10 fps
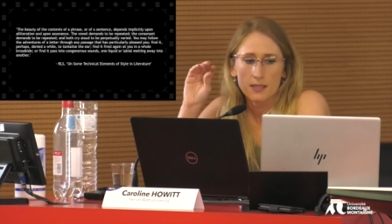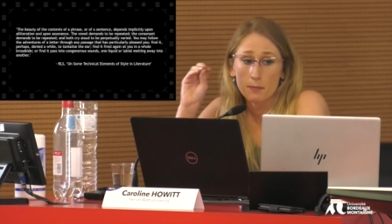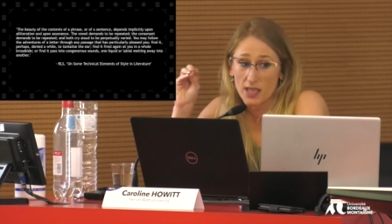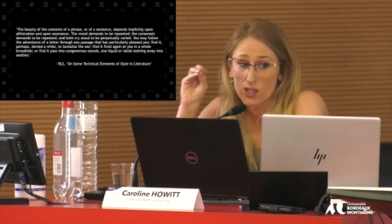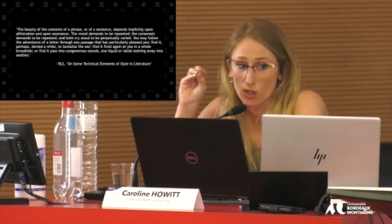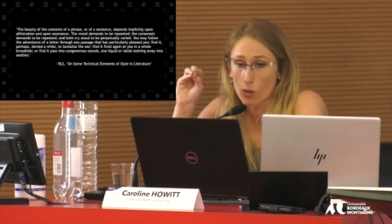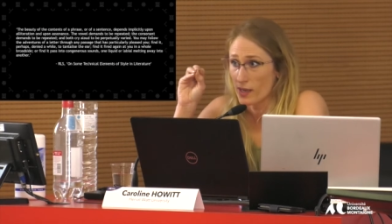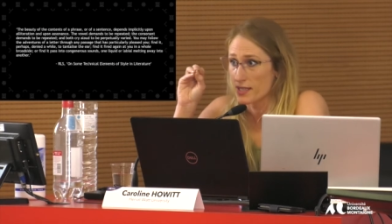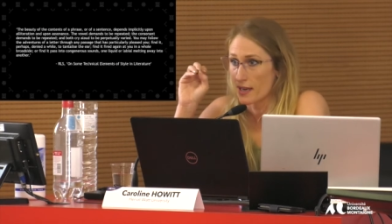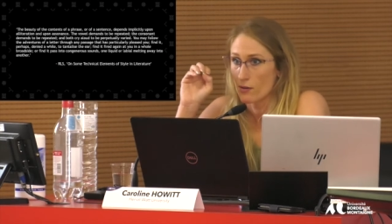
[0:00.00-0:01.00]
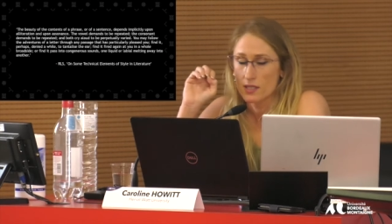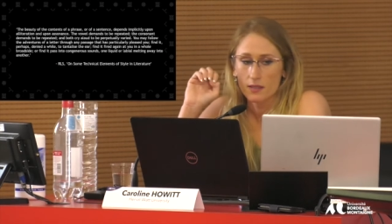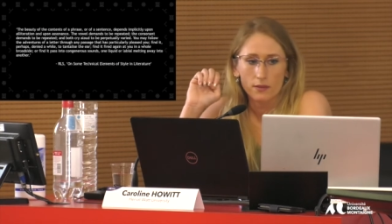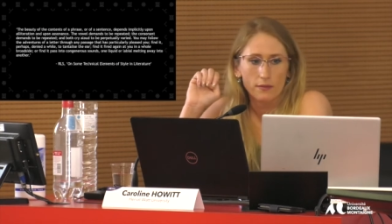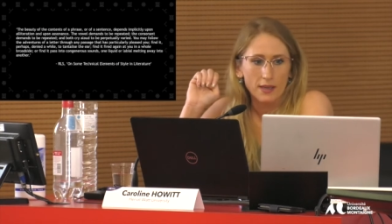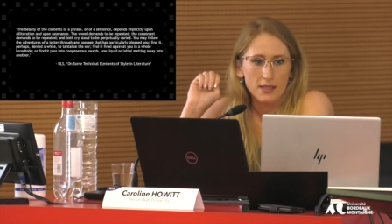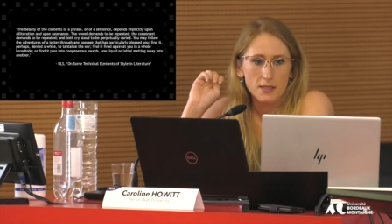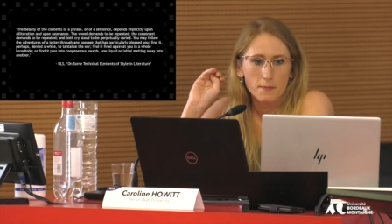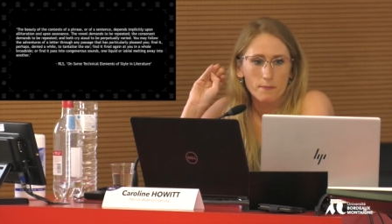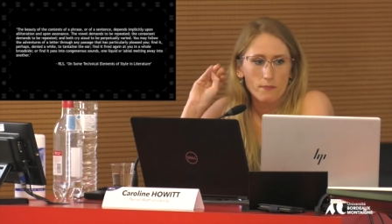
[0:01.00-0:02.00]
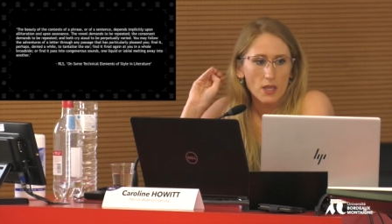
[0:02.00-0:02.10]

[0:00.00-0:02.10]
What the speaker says: It's a miniature quest narrative, in fact.